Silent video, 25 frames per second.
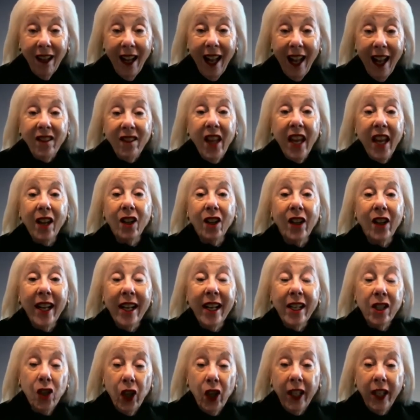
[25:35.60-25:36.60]
and they are
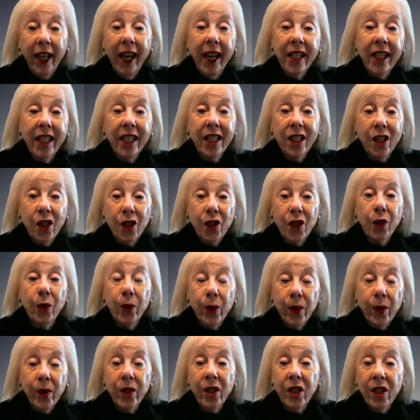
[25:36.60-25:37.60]
educating
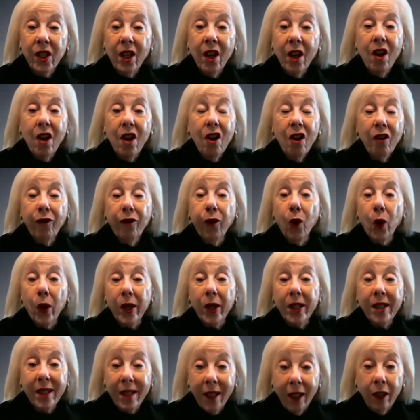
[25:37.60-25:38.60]
students for
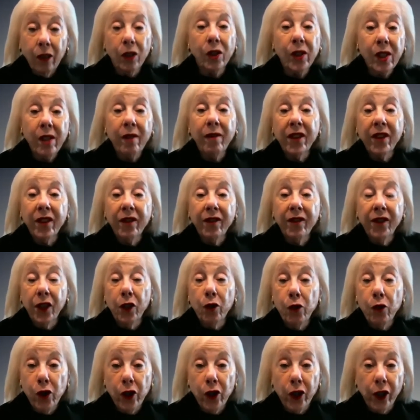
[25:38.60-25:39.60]
skills of the
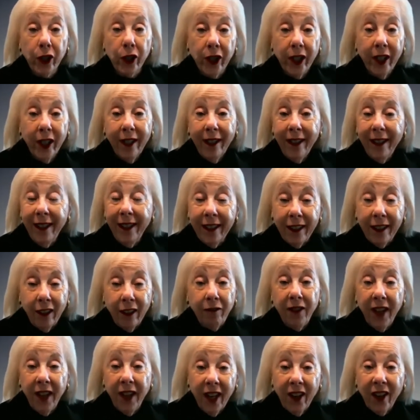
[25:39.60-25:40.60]
future in a
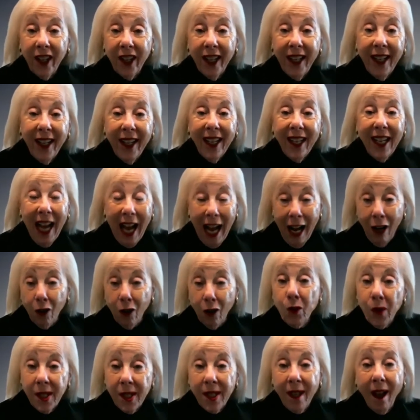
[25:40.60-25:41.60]
very
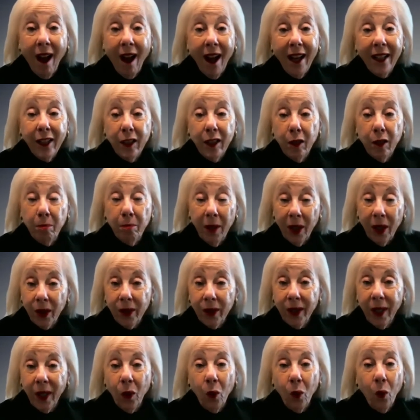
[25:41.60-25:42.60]
outside the
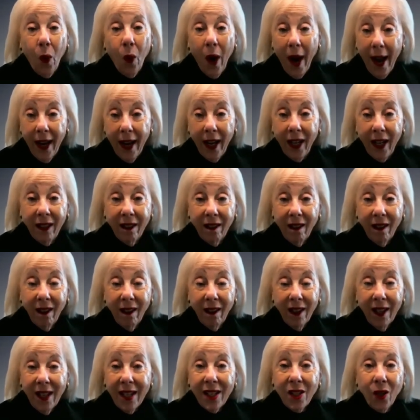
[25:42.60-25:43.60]
building way.
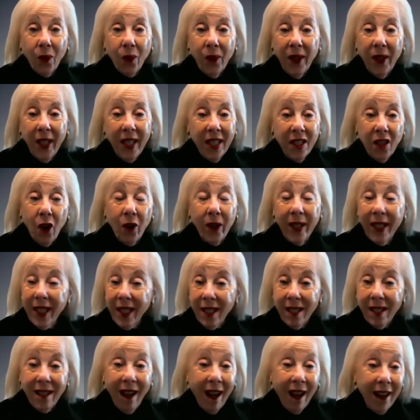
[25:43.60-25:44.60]
So these are
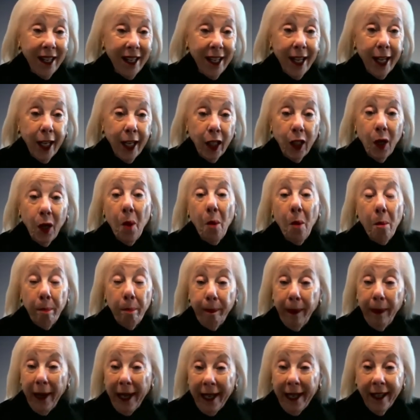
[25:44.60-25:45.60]
exciting,
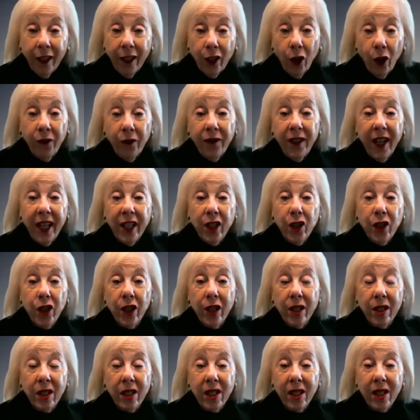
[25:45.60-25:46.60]
big
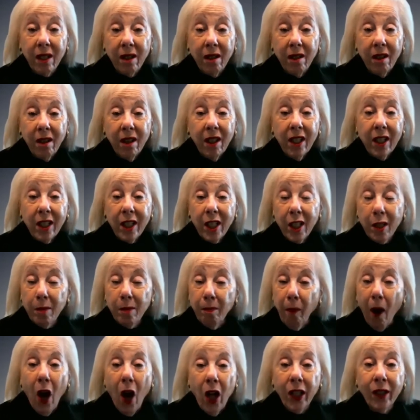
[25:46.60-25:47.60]
innovations.
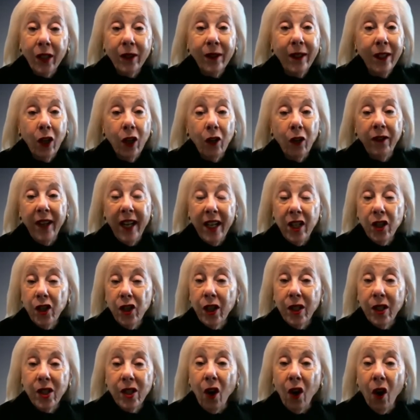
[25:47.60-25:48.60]
Smaller
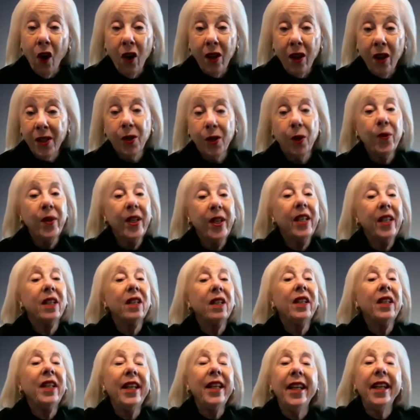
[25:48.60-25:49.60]
innovations also need
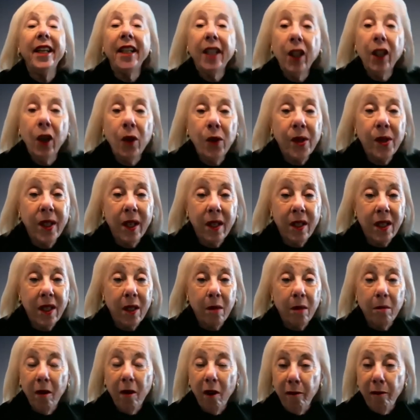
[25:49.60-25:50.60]
an
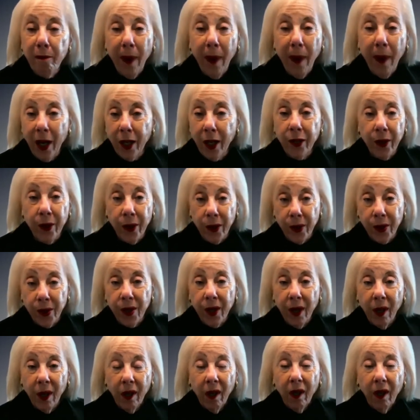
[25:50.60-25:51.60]
ecosystem of
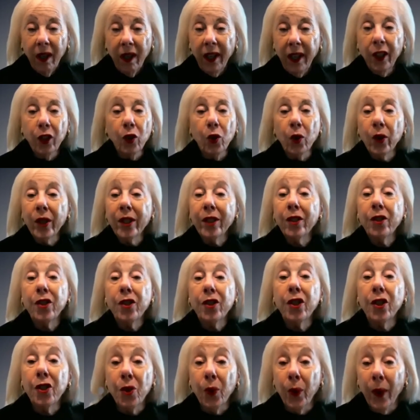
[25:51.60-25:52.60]
partners in order
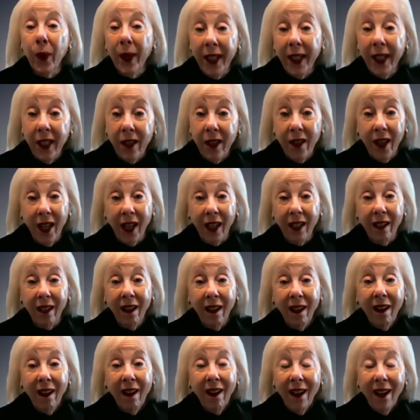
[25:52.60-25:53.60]
to do anything.
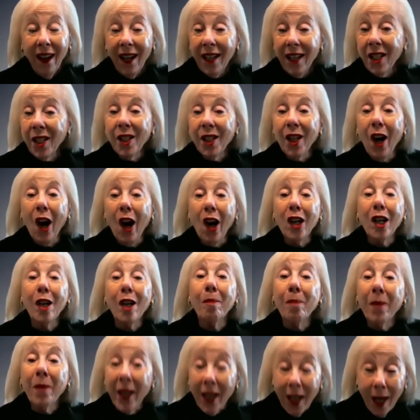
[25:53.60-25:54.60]
A
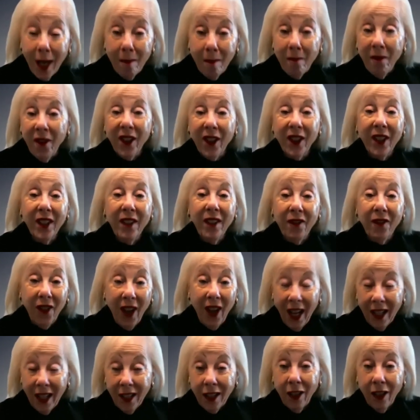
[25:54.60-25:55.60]
startup that I'm very
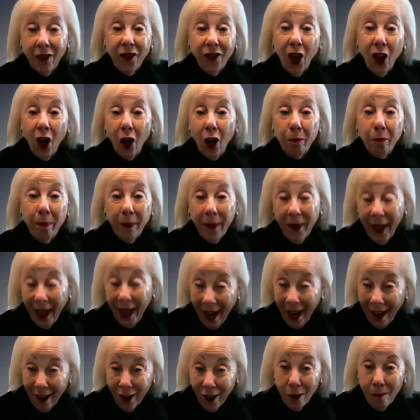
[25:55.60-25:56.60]
fond of called
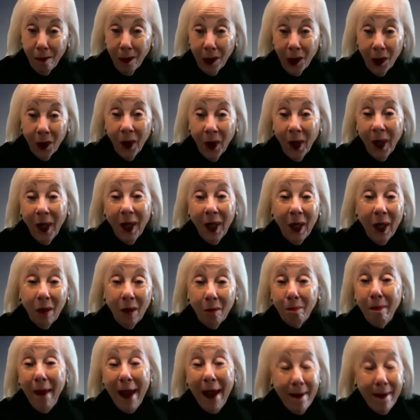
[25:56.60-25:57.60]
Caribou,
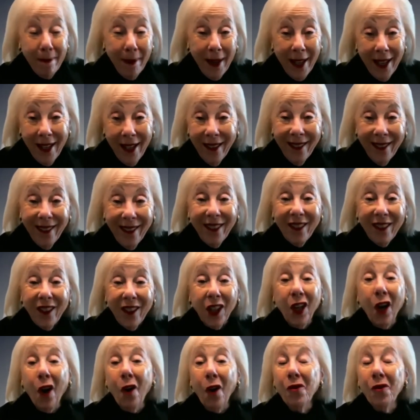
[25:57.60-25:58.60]
maybe
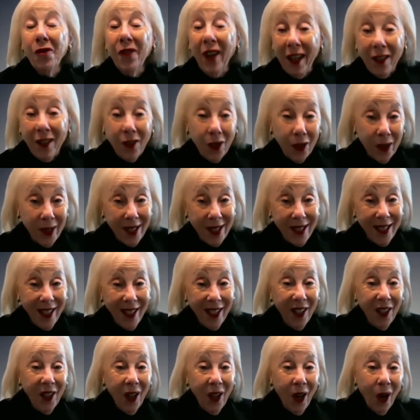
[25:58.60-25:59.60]
the co-founder and
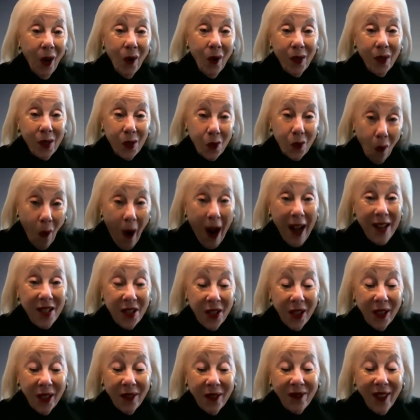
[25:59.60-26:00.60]
C E O is
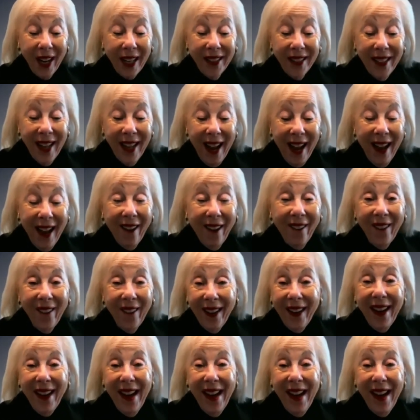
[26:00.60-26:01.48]
watching right now.